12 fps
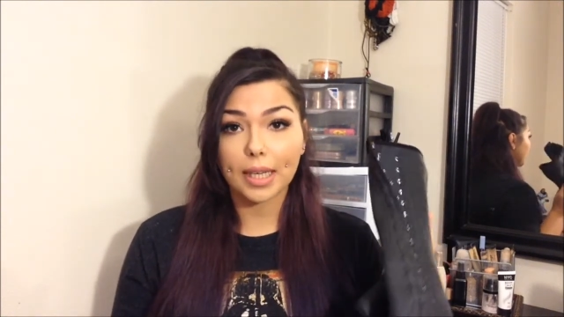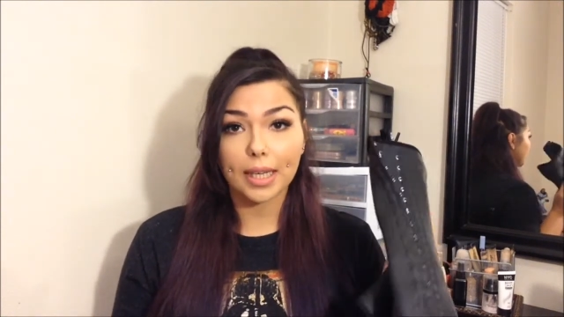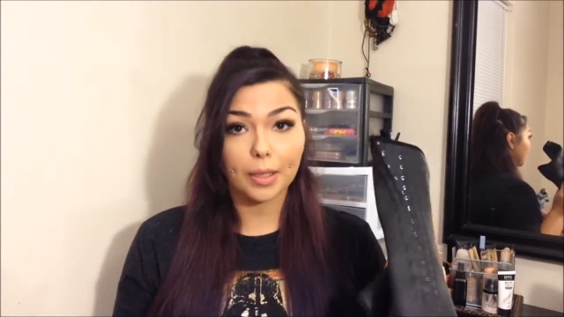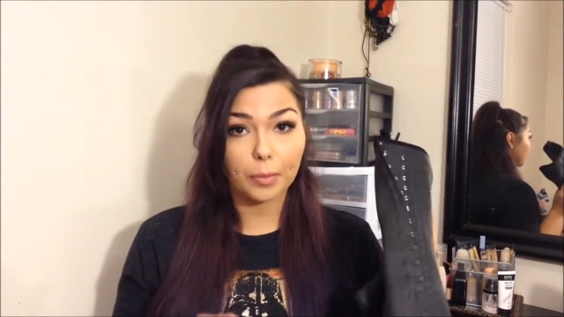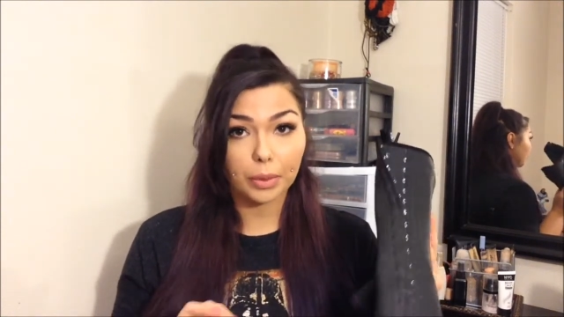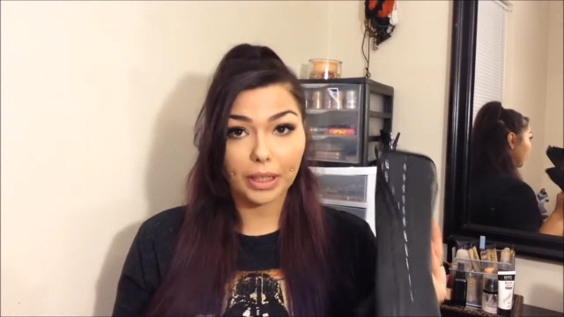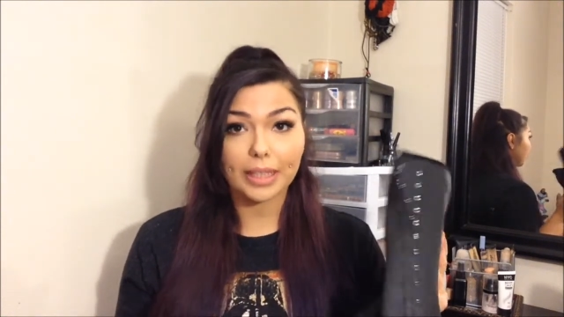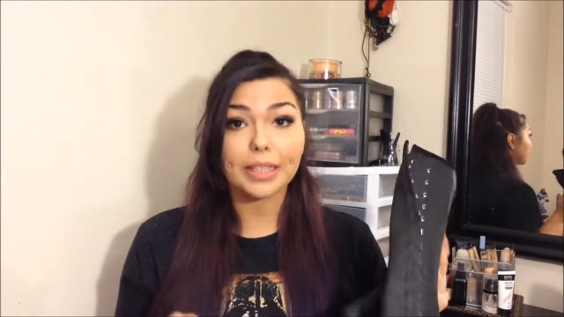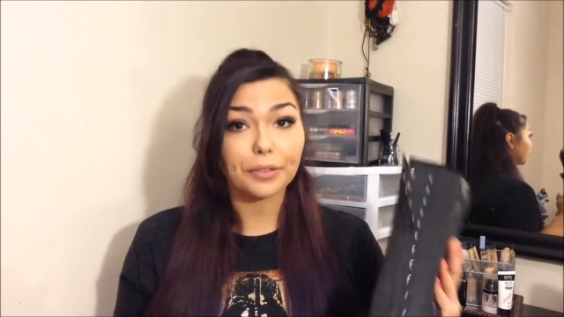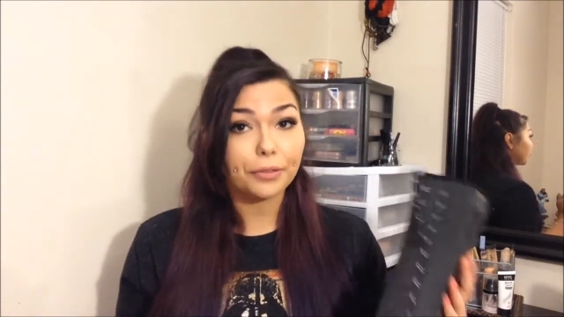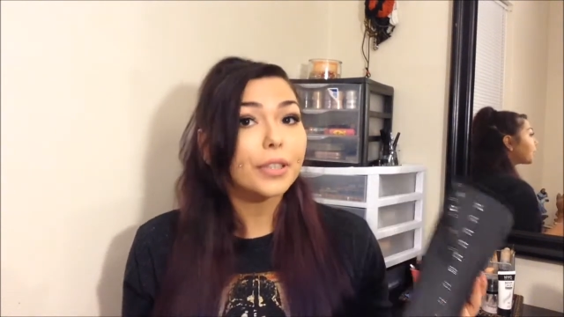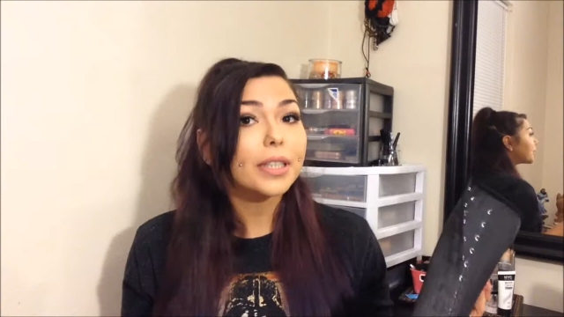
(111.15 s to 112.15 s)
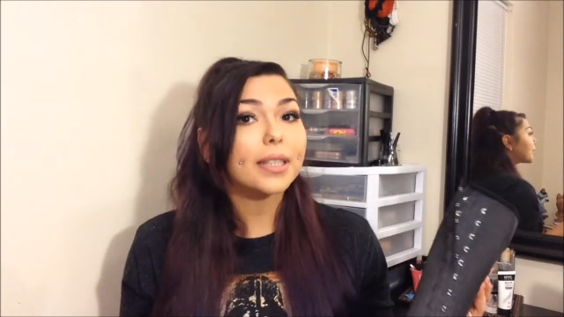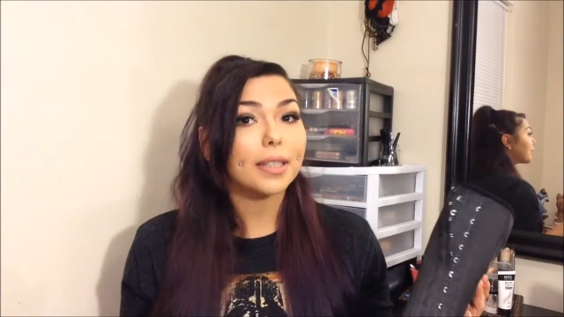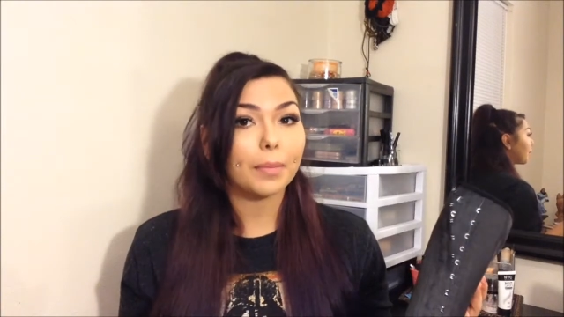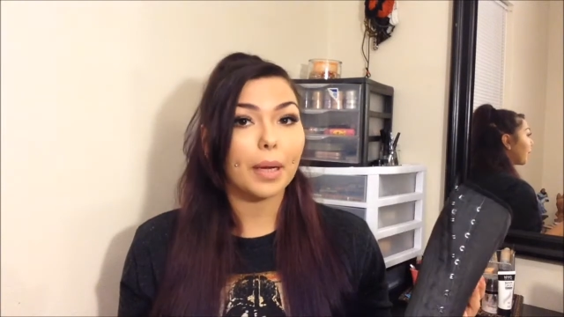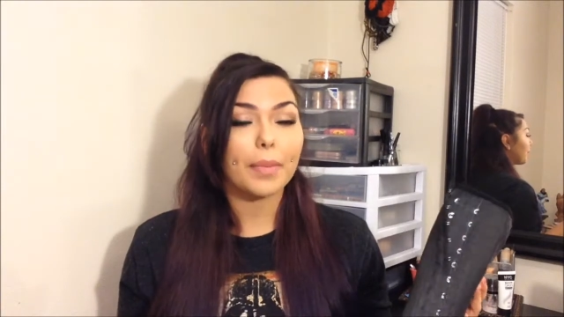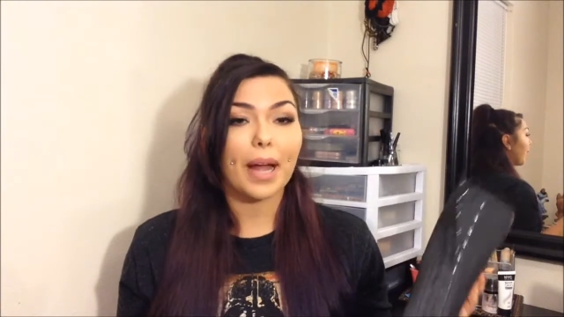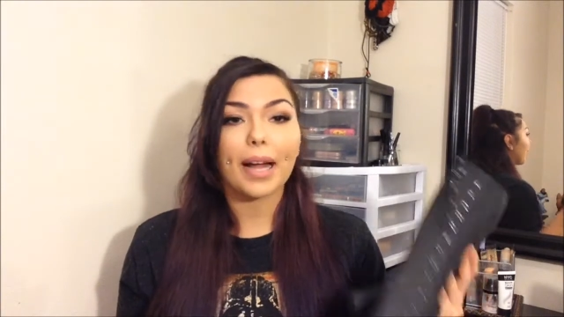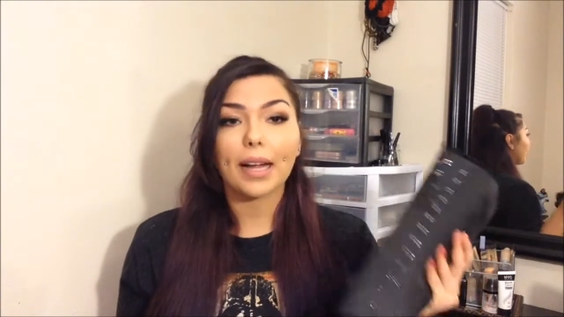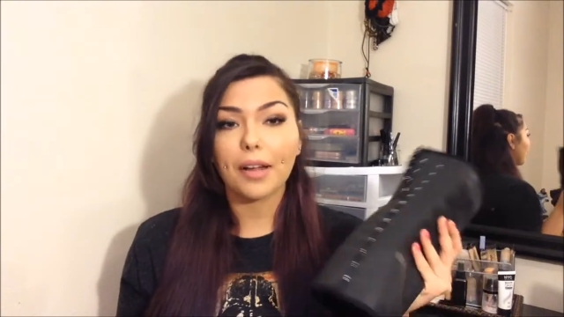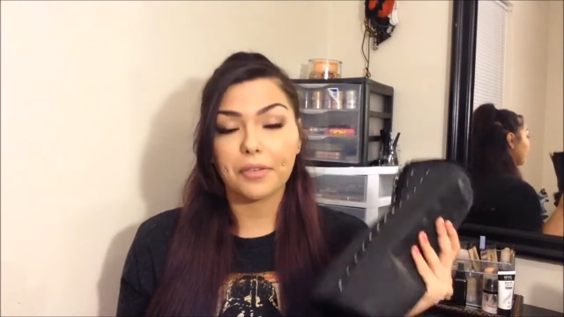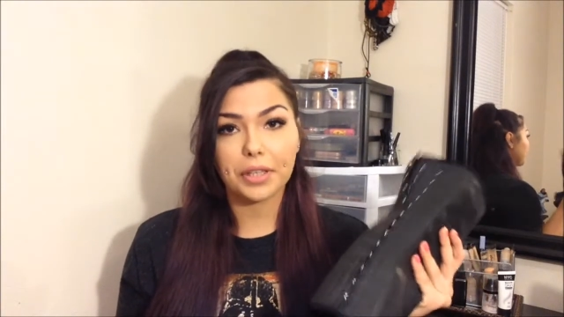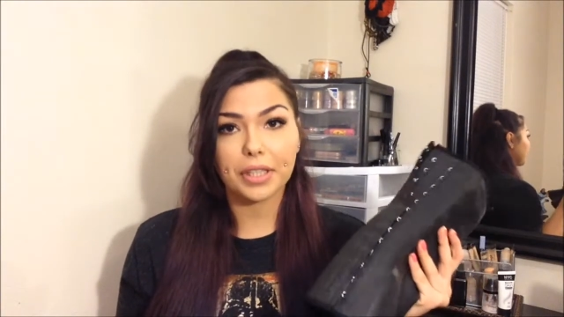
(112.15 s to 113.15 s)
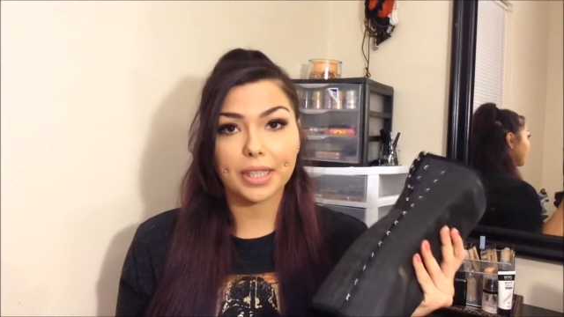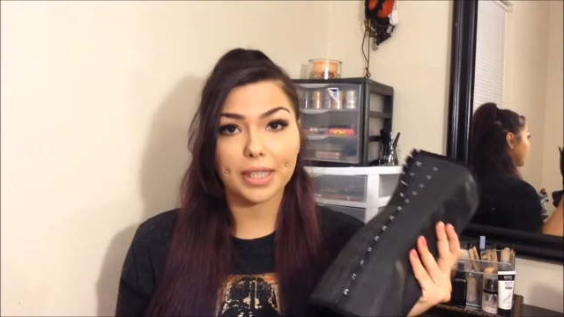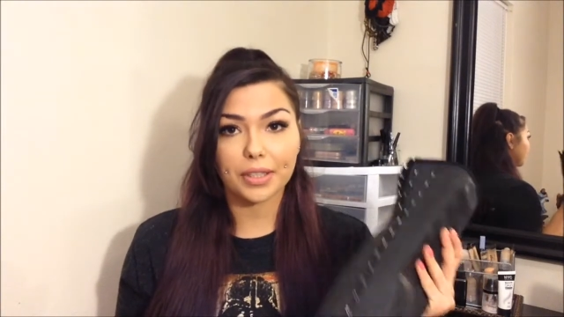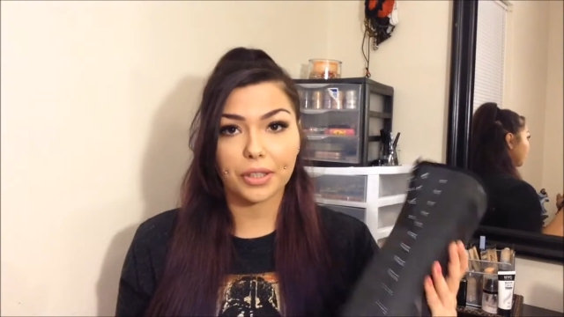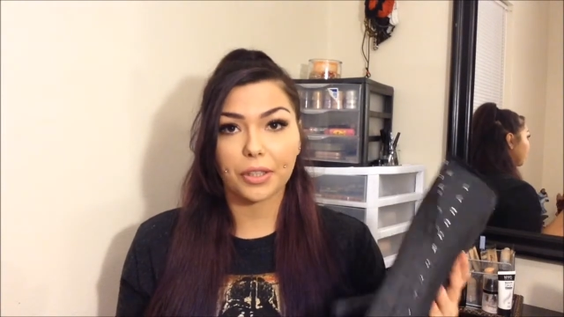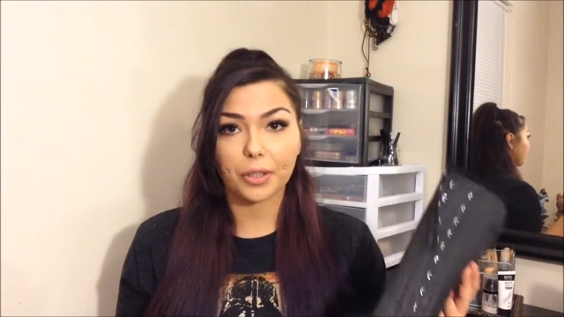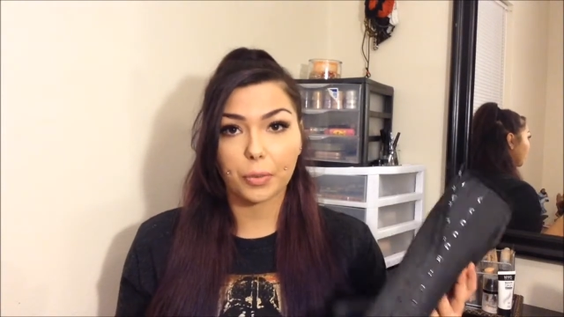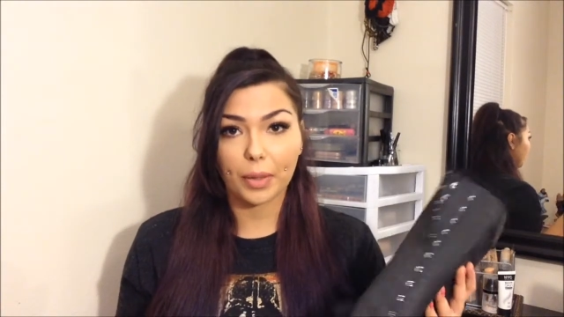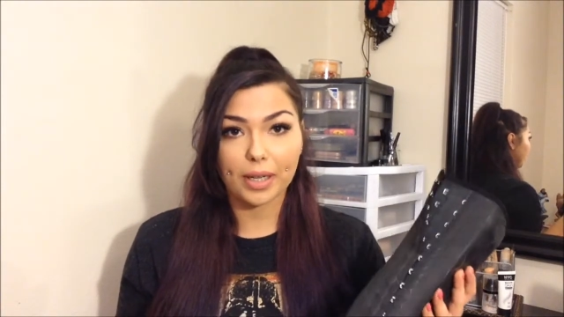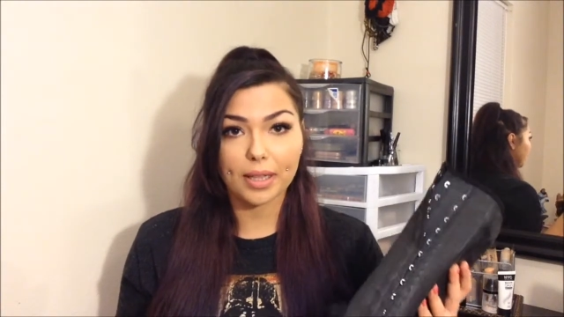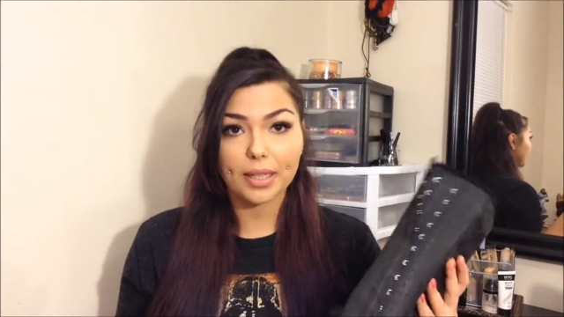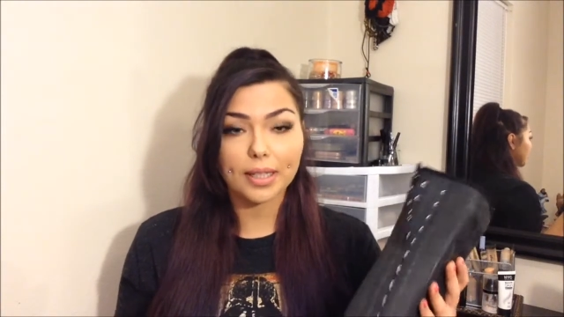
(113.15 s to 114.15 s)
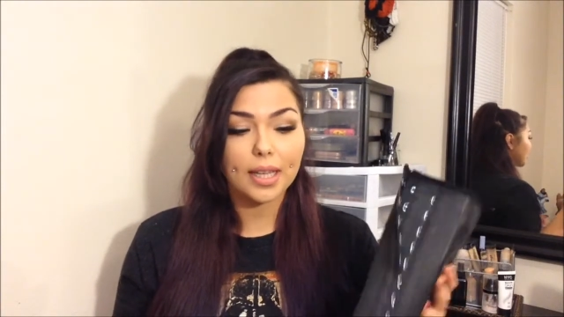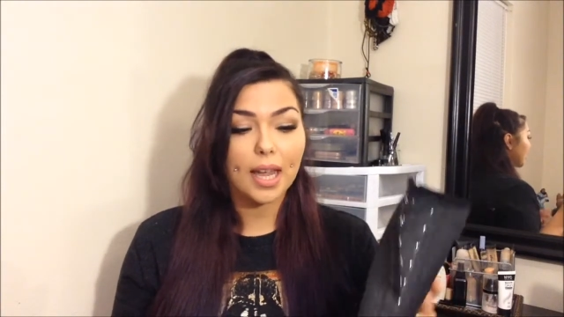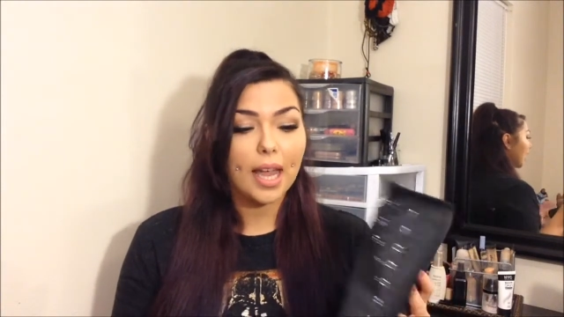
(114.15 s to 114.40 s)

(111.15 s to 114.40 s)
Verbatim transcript: a complete difference in my back ever since I started to wear this.